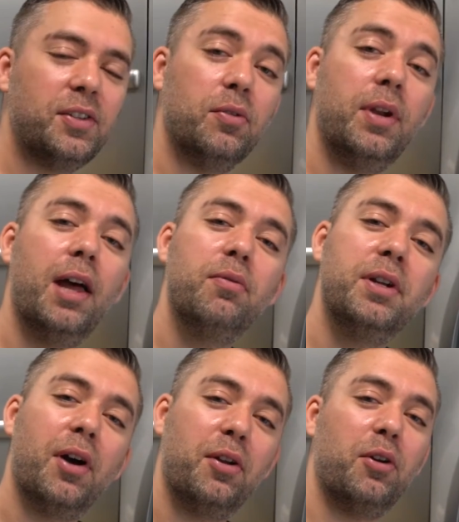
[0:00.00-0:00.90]
So now
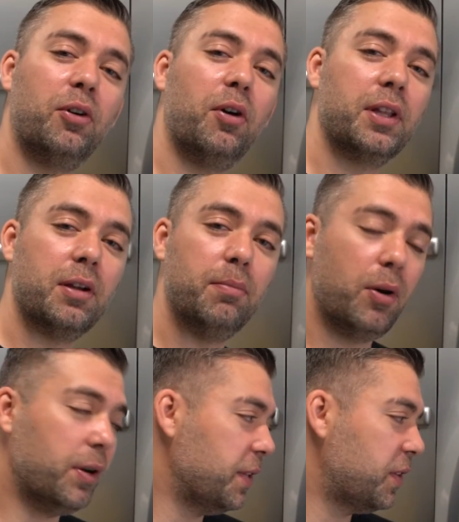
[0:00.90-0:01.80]
we've gone over all the
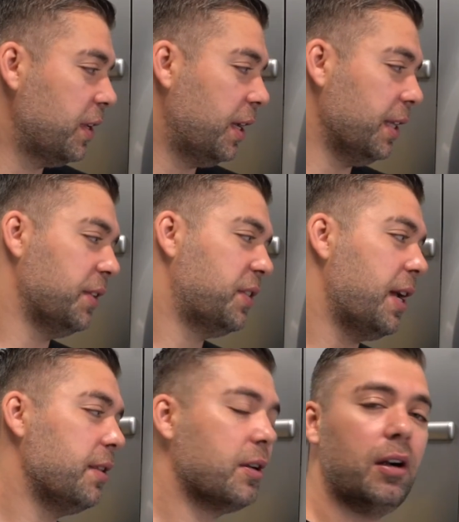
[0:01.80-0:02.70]
components on the
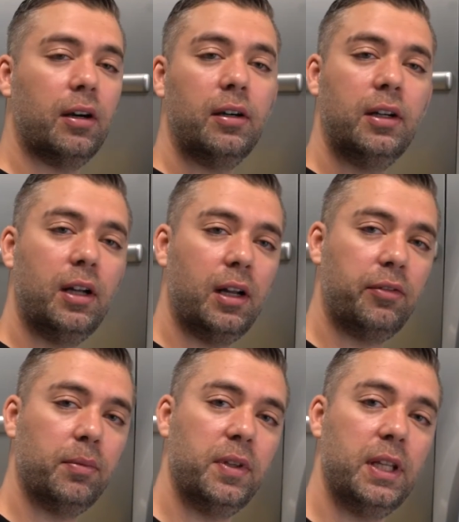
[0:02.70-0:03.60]
side of the car
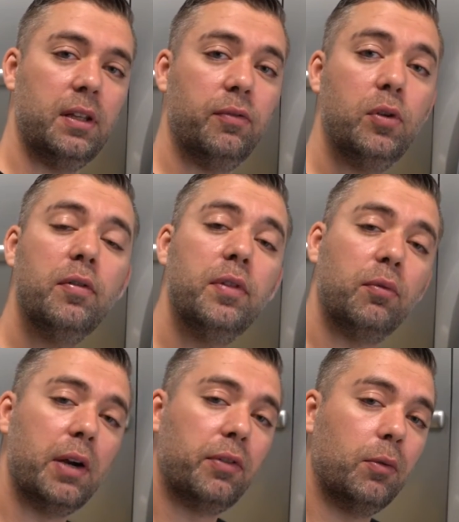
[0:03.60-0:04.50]
from the view of the
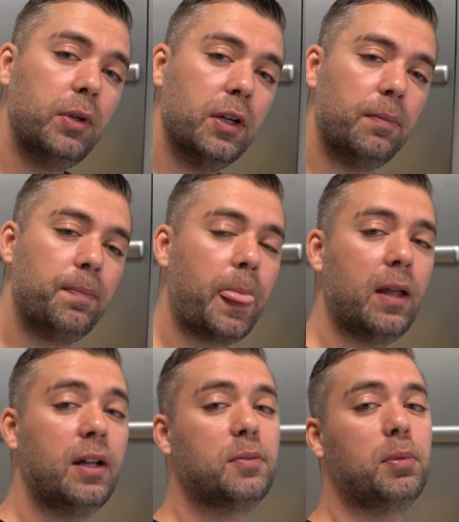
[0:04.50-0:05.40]
right front wheel.
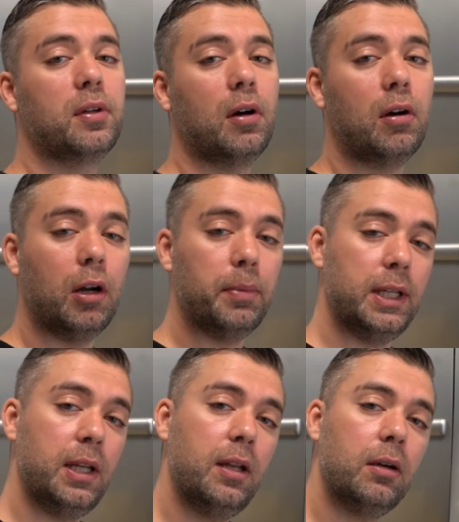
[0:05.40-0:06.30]
Let's put the car up in
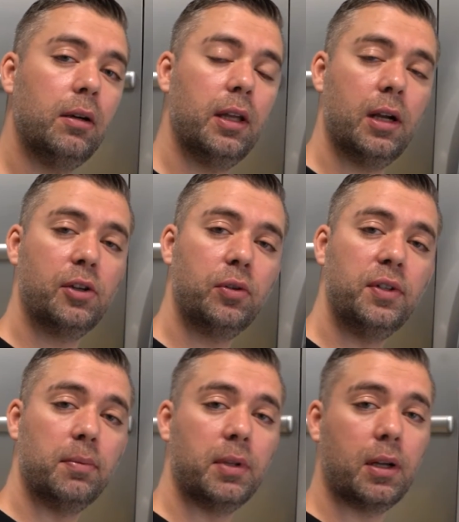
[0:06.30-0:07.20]
the air and I'll show
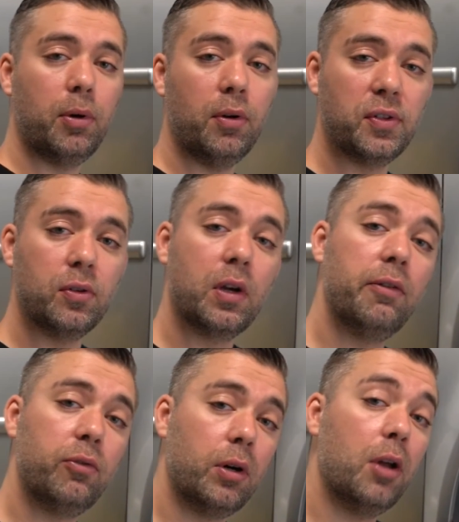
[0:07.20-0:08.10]
you some of the components to look
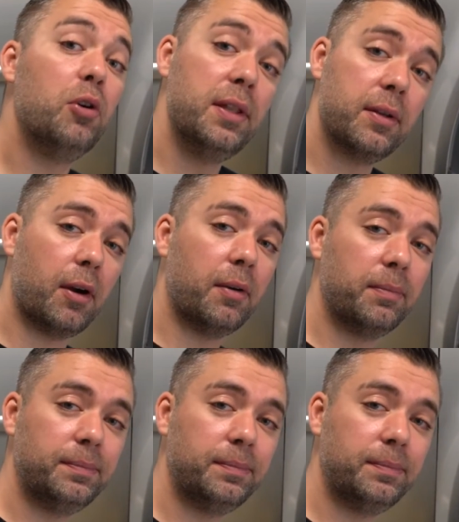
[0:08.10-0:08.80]
out for underneath the car.